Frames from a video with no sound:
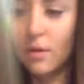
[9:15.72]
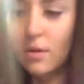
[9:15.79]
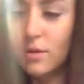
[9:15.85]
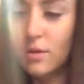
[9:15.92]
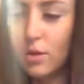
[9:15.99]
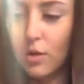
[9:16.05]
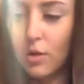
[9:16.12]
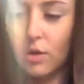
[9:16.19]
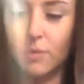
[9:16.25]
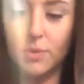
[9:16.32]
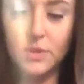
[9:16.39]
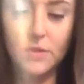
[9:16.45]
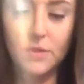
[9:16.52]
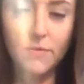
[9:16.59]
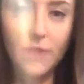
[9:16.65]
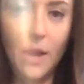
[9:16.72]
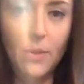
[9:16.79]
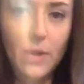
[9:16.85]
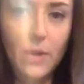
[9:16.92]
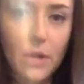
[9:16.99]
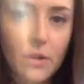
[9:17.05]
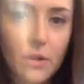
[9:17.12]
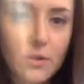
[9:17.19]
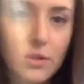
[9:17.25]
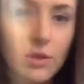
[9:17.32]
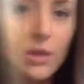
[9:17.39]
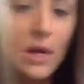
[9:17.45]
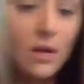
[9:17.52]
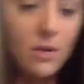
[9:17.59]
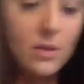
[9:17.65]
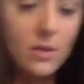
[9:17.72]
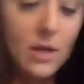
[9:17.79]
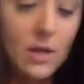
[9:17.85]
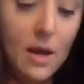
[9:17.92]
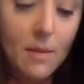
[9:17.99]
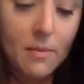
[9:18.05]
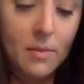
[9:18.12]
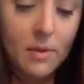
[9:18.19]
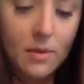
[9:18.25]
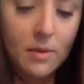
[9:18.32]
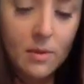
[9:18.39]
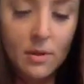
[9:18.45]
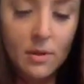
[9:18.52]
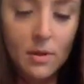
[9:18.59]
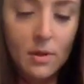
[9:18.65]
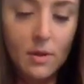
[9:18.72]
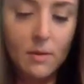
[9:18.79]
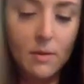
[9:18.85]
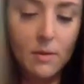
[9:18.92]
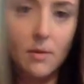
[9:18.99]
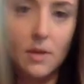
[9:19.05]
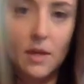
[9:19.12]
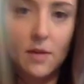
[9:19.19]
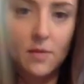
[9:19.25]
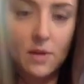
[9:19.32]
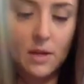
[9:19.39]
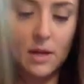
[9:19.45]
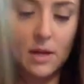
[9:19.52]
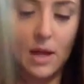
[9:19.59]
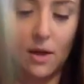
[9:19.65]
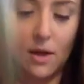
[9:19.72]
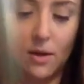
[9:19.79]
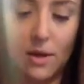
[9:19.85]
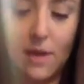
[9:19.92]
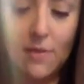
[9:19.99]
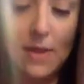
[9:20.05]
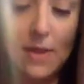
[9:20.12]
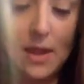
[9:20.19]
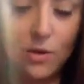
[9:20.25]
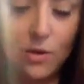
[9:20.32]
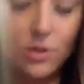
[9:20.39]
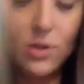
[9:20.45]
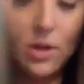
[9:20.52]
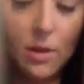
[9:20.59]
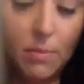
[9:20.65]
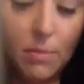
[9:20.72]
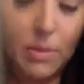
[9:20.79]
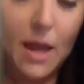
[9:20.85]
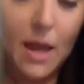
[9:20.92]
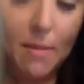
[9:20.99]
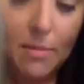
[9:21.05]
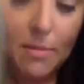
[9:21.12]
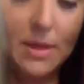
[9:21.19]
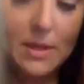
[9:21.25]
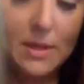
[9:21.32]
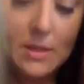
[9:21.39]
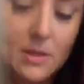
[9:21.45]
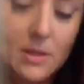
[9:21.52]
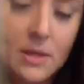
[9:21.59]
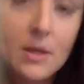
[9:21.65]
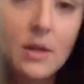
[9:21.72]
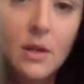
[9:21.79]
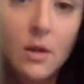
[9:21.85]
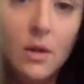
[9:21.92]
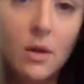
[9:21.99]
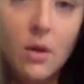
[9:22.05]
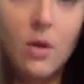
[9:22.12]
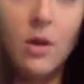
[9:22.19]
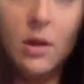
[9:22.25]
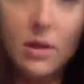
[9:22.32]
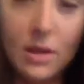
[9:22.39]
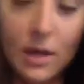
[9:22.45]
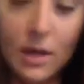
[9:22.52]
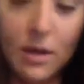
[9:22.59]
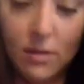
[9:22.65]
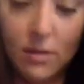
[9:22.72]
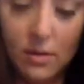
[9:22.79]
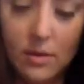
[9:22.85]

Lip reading: So you're going to put some flour down onto your countertop, even it out, and then you're just going to plop this on down.